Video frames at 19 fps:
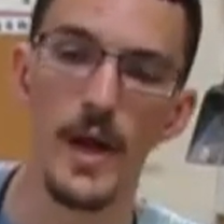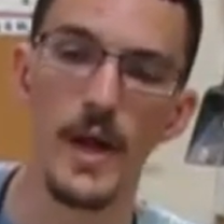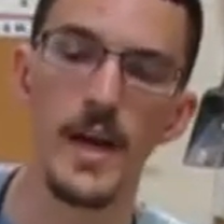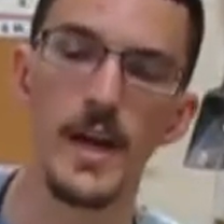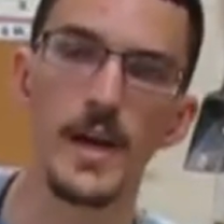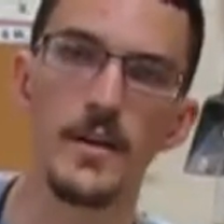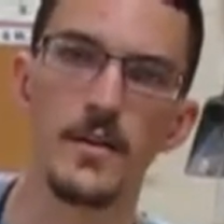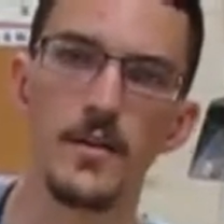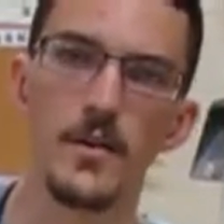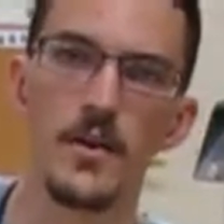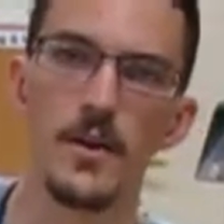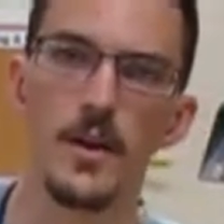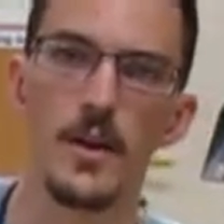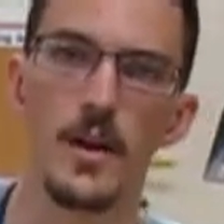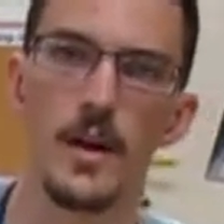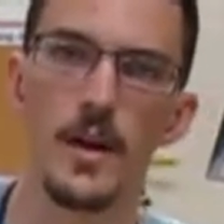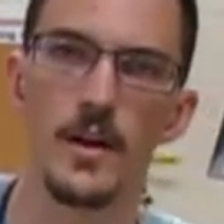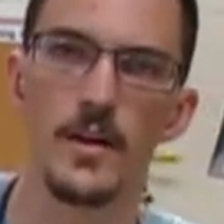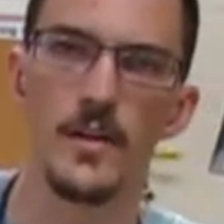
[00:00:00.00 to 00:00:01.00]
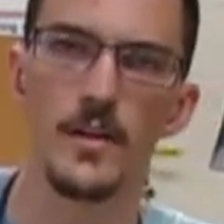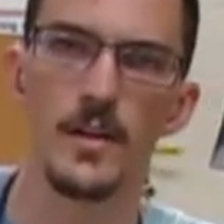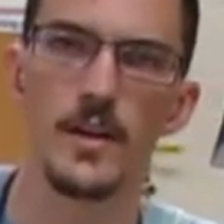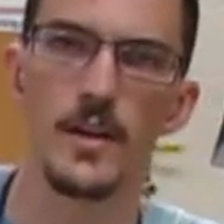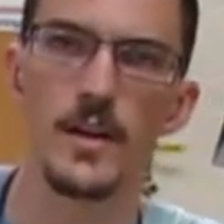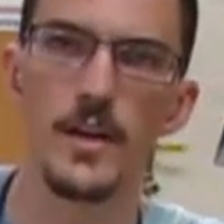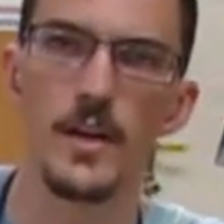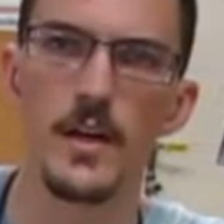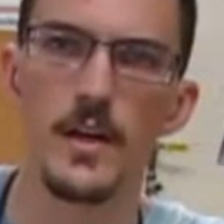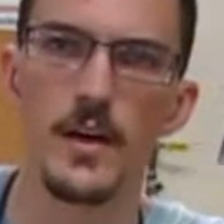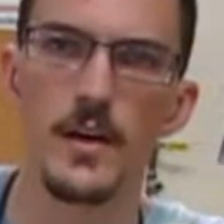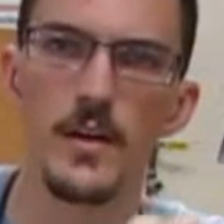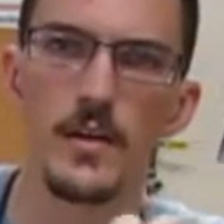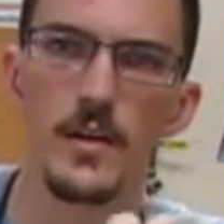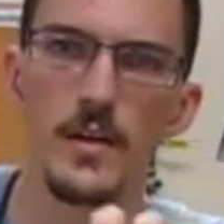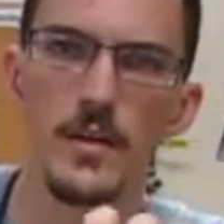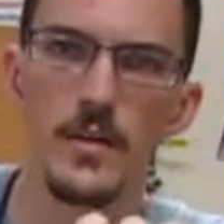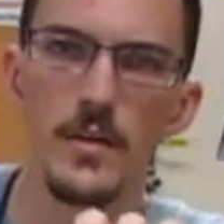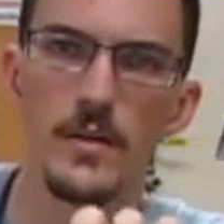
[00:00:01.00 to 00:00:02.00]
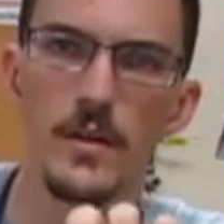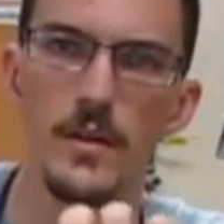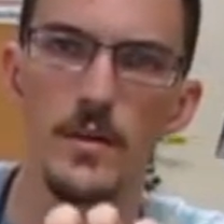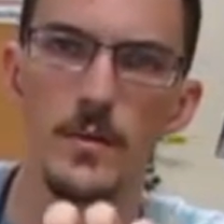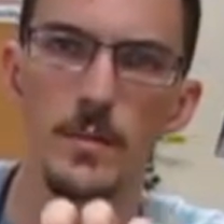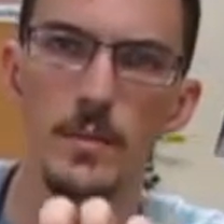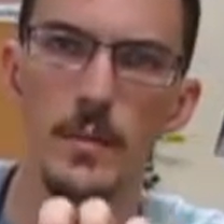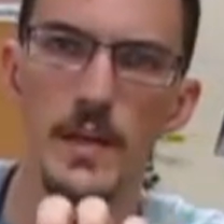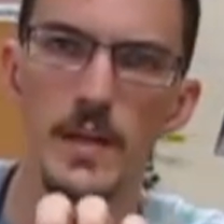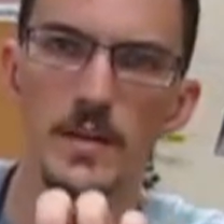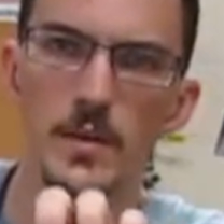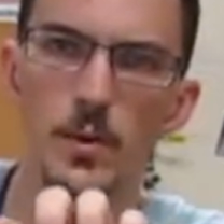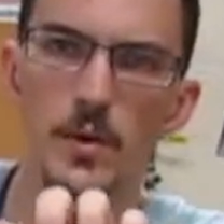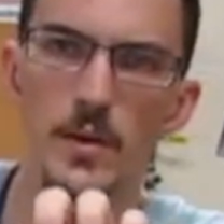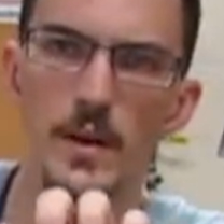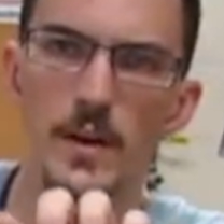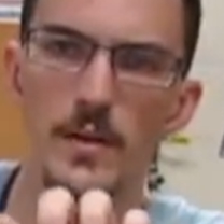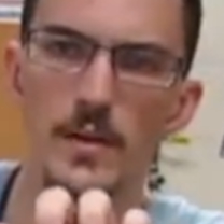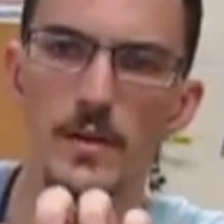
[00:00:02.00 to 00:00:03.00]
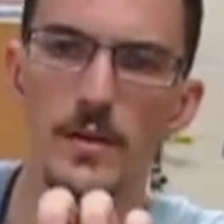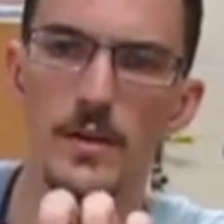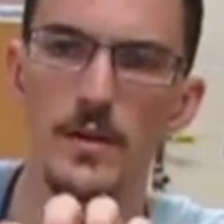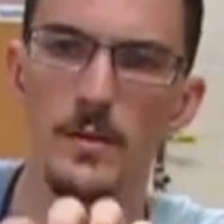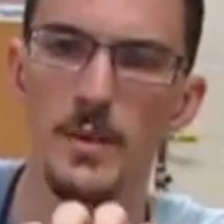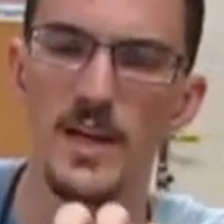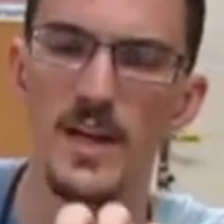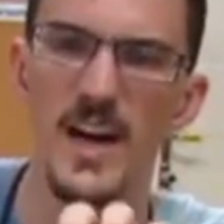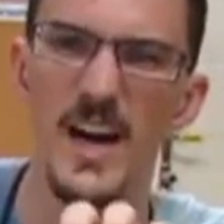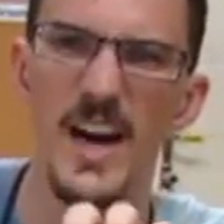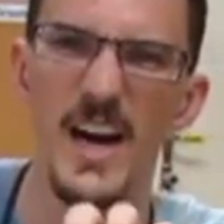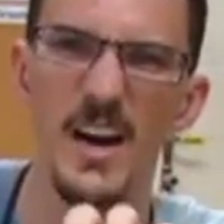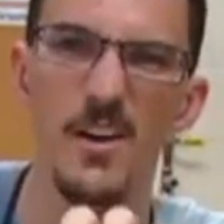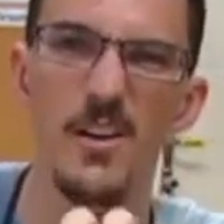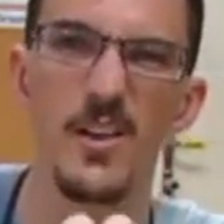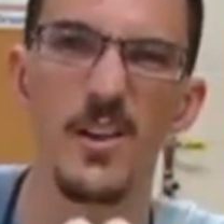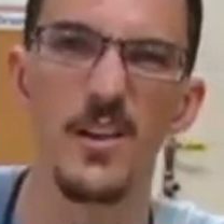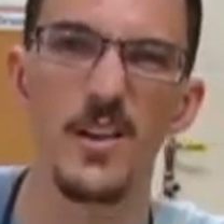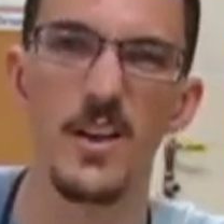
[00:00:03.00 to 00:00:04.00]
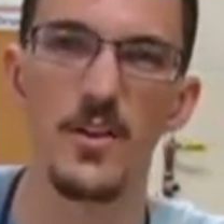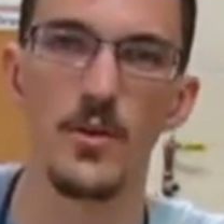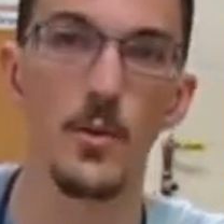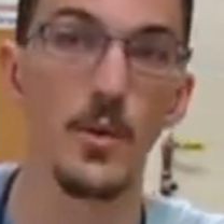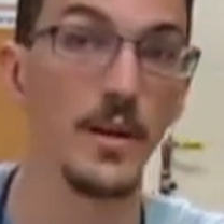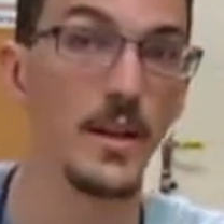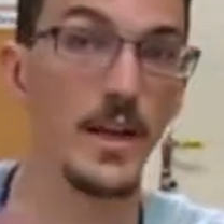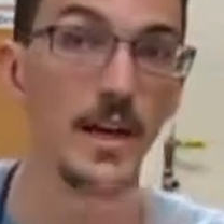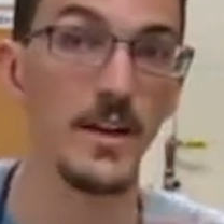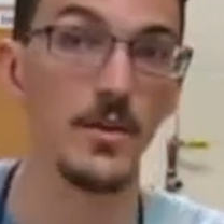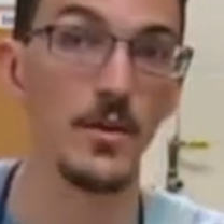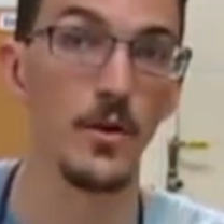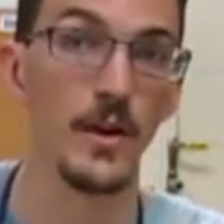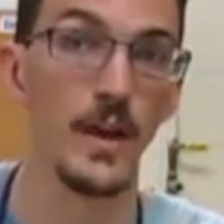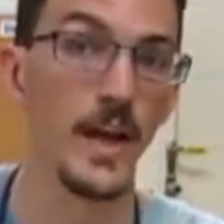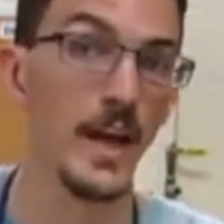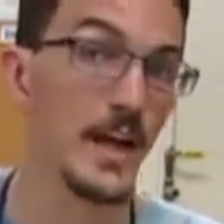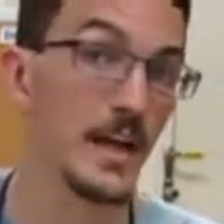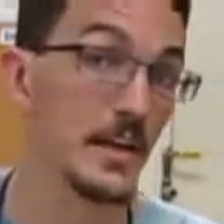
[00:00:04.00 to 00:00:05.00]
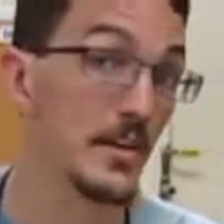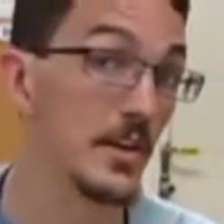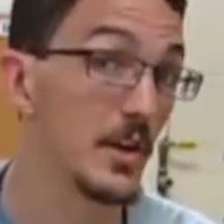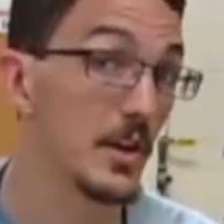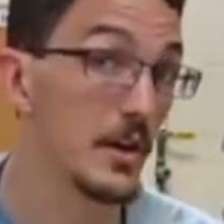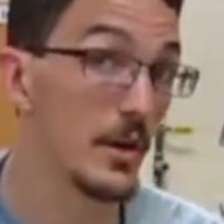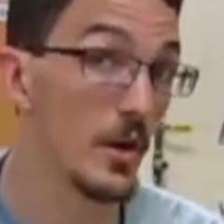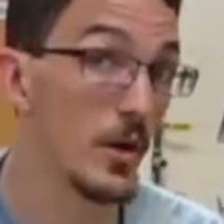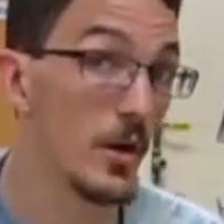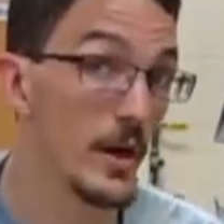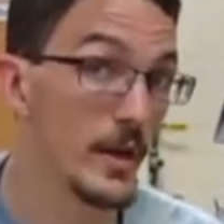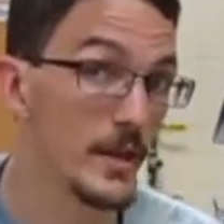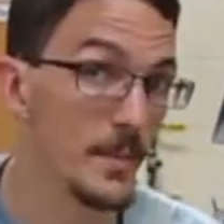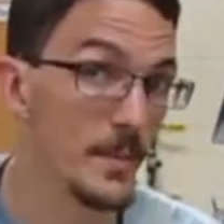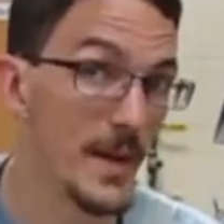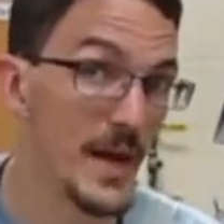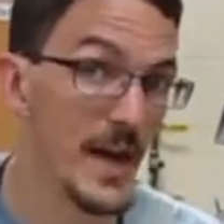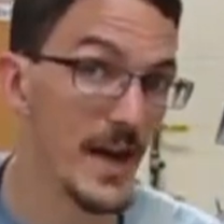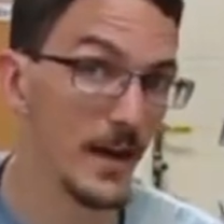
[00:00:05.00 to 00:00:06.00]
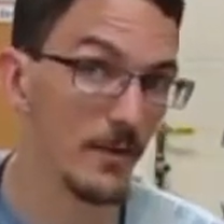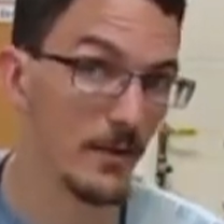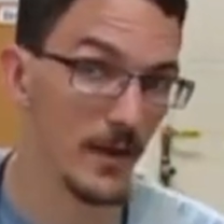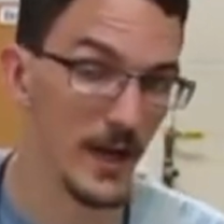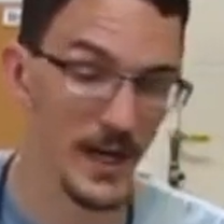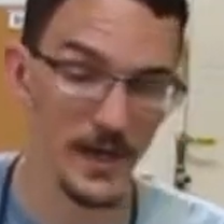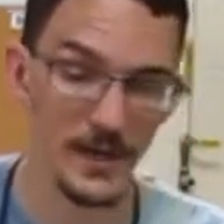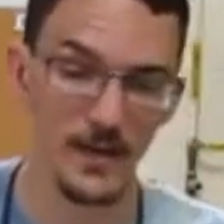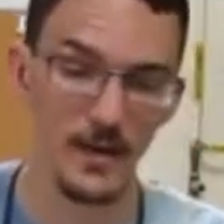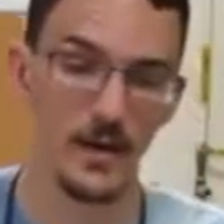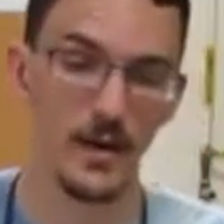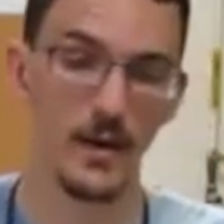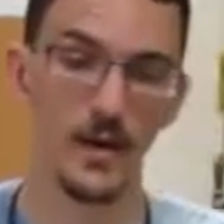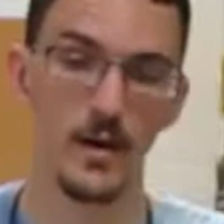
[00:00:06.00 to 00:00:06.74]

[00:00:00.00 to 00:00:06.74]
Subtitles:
And you can kind of see here, this piece of wood is a little bit higher than this one. That's okay, it's going to go on the back, right?